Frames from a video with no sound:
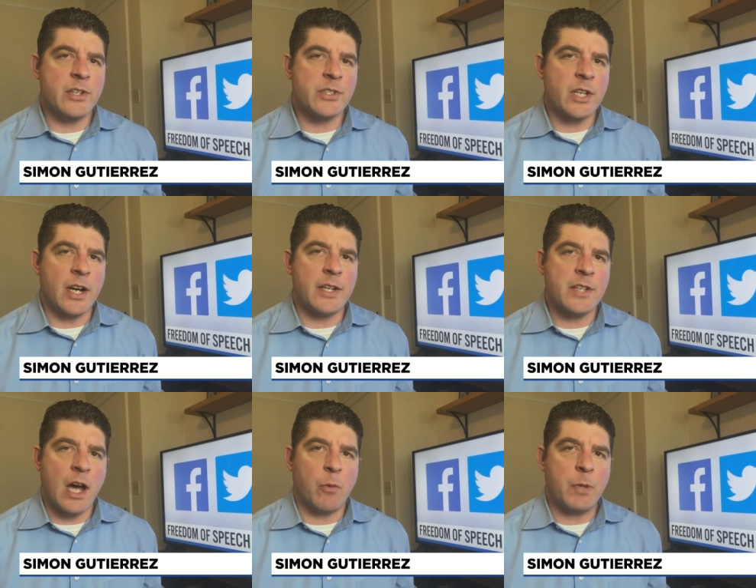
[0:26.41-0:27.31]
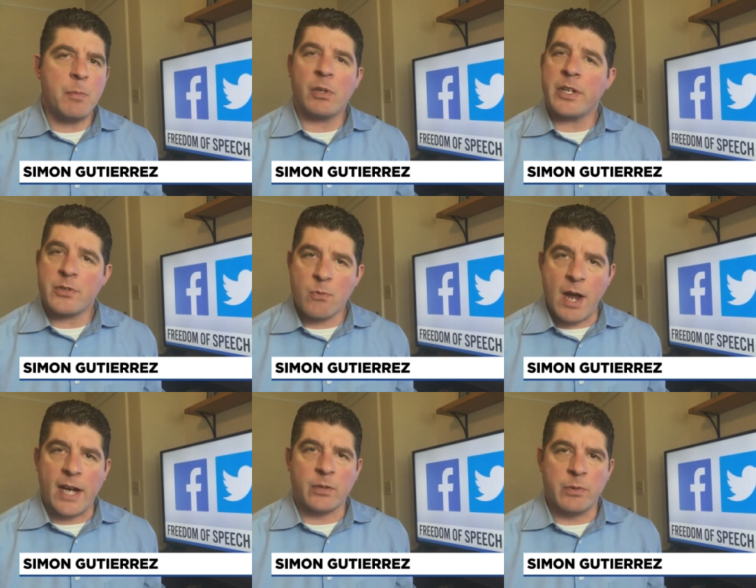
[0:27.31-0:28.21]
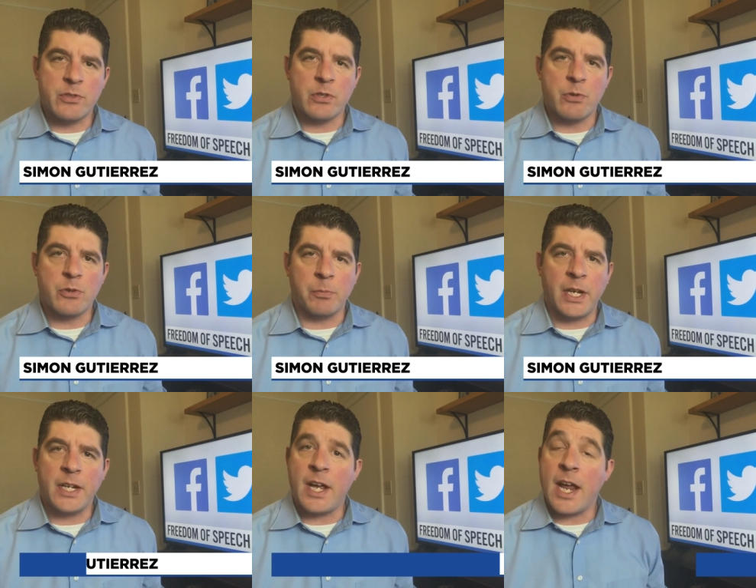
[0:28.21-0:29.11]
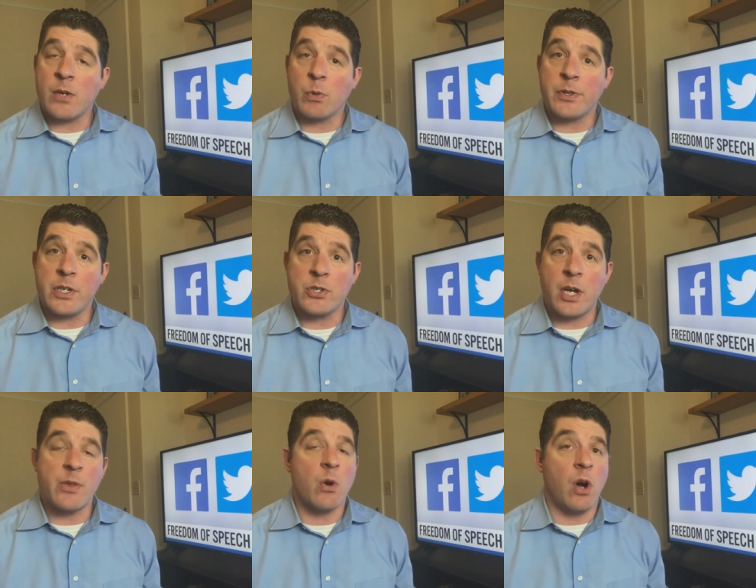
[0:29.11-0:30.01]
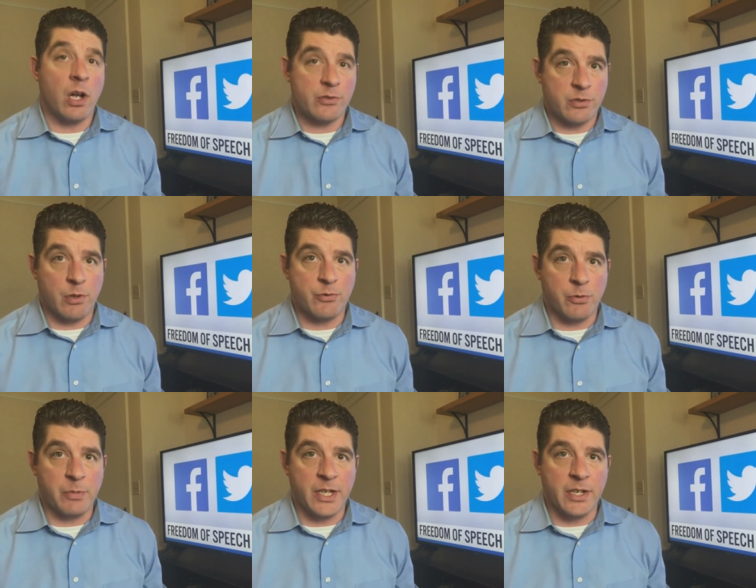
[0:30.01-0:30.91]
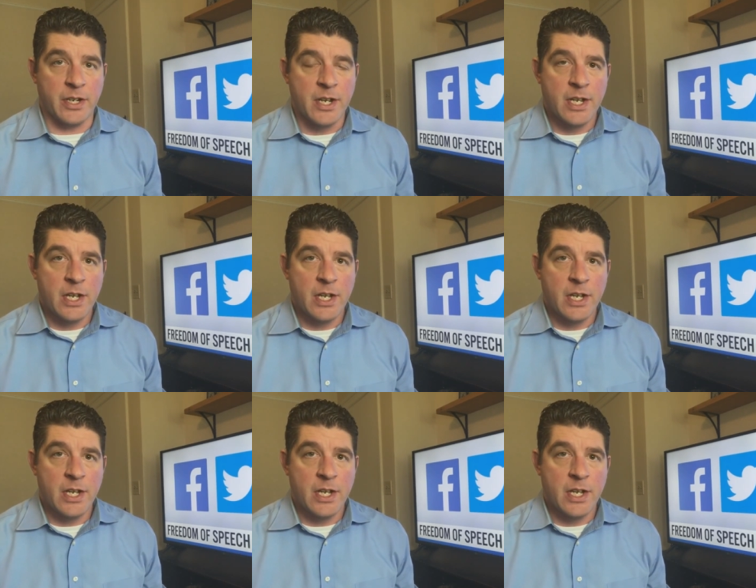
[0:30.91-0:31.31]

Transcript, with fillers: studies how people interact with social media and with each other on social media.